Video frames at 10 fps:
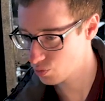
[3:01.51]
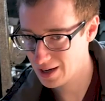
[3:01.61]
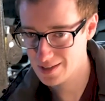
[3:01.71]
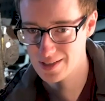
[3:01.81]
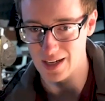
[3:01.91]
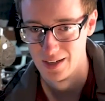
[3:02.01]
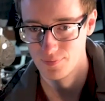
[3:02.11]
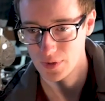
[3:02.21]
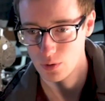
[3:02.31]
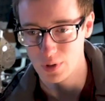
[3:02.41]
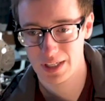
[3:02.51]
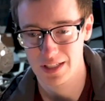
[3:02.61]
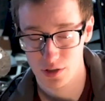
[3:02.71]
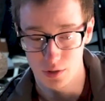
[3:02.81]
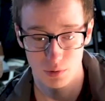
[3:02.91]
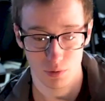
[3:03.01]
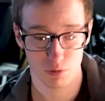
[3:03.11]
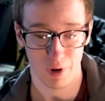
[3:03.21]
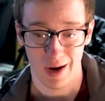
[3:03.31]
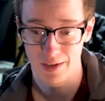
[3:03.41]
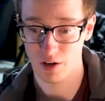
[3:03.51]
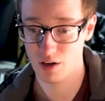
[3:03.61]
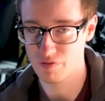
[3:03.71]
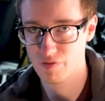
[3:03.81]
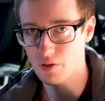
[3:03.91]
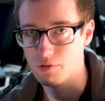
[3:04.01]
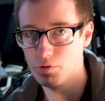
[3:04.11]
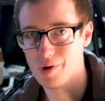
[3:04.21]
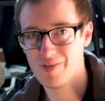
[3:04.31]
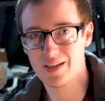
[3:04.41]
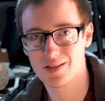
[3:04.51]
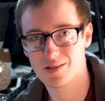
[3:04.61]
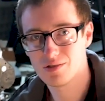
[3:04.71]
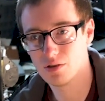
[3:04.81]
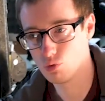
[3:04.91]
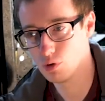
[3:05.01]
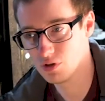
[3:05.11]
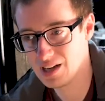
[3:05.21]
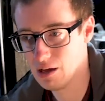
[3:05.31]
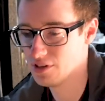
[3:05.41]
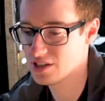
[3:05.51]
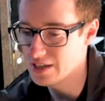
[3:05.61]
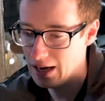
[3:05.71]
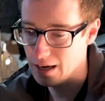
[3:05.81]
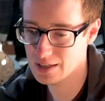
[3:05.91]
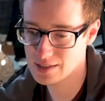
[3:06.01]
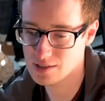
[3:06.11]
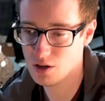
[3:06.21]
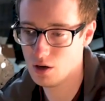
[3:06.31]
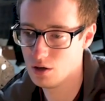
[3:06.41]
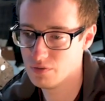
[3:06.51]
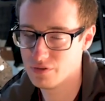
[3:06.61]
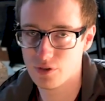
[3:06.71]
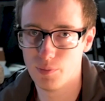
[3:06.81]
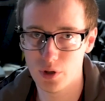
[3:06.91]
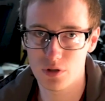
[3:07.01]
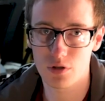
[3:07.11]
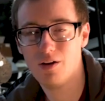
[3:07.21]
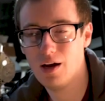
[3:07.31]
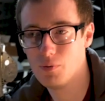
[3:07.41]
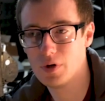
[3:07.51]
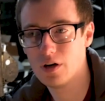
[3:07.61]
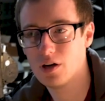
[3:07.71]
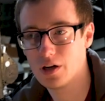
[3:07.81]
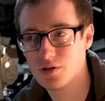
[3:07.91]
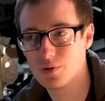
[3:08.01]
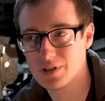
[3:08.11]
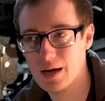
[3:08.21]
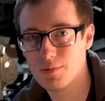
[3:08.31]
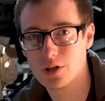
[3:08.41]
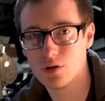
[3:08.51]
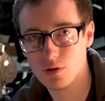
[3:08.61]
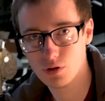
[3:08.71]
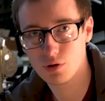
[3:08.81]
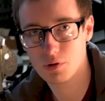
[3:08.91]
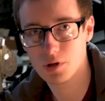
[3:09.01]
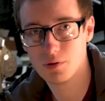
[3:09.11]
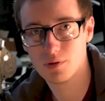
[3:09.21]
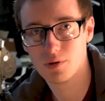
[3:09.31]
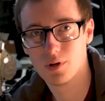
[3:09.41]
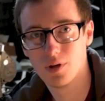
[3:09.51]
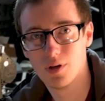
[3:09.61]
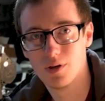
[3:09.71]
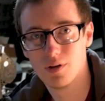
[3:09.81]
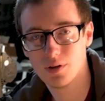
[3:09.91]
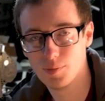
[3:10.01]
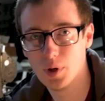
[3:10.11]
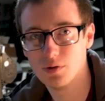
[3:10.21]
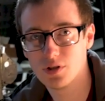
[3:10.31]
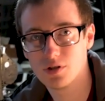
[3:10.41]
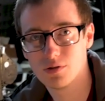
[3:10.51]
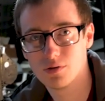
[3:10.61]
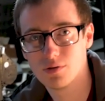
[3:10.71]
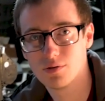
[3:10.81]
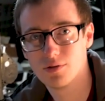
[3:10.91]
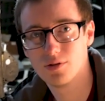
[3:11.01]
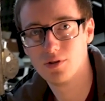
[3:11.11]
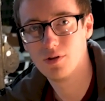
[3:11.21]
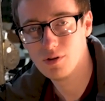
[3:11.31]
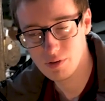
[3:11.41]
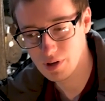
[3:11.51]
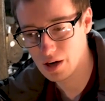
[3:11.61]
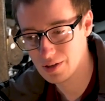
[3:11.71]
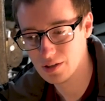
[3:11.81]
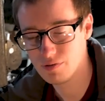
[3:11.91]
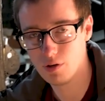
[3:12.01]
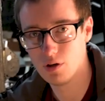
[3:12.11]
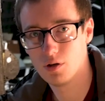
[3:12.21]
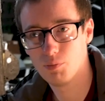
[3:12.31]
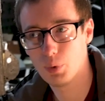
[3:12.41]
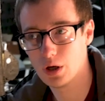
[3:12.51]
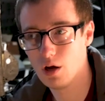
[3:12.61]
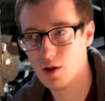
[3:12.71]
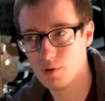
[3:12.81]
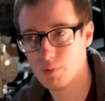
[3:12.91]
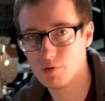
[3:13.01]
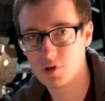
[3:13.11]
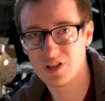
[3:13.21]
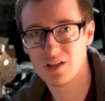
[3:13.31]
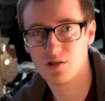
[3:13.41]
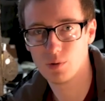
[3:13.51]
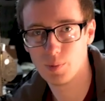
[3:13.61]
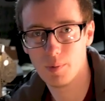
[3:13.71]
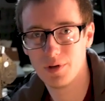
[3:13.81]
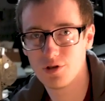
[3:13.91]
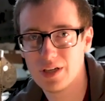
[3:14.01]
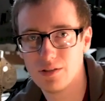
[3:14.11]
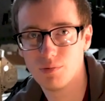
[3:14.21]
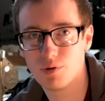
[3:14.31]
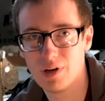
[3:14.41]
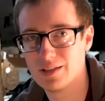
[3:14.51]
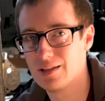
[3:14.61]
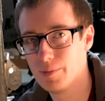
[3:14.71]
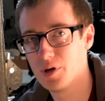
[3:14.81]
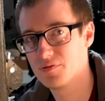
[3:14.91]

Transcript: well as that, we need to grind off the rivets that run down the sides of the bus, and we are going to attempt to unscrew the bolts that are in the floor, but a lot of them are rusted, so we probably just end up grinding them off